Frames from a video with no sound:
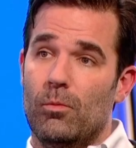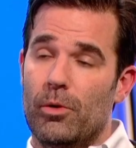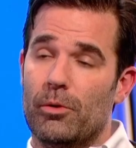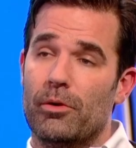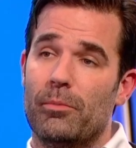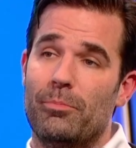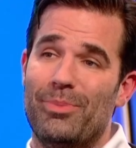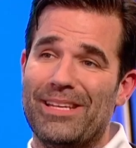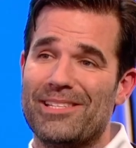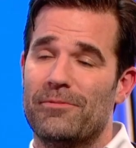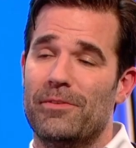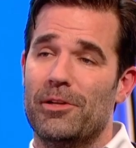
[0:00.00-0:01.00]
We were in
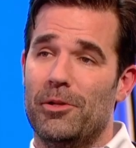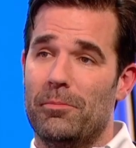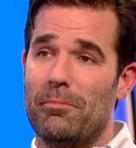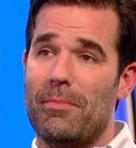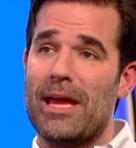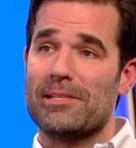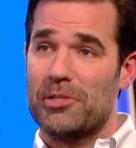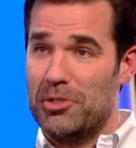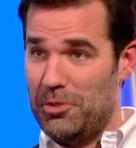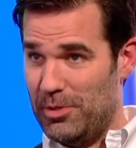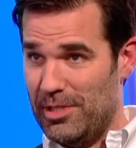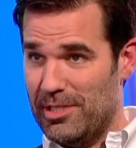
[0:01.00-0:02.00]
Pittsfield,
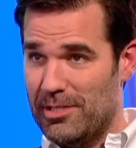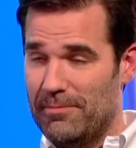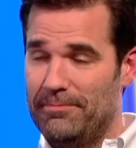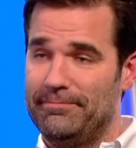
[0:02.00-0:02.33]
Massachusetts.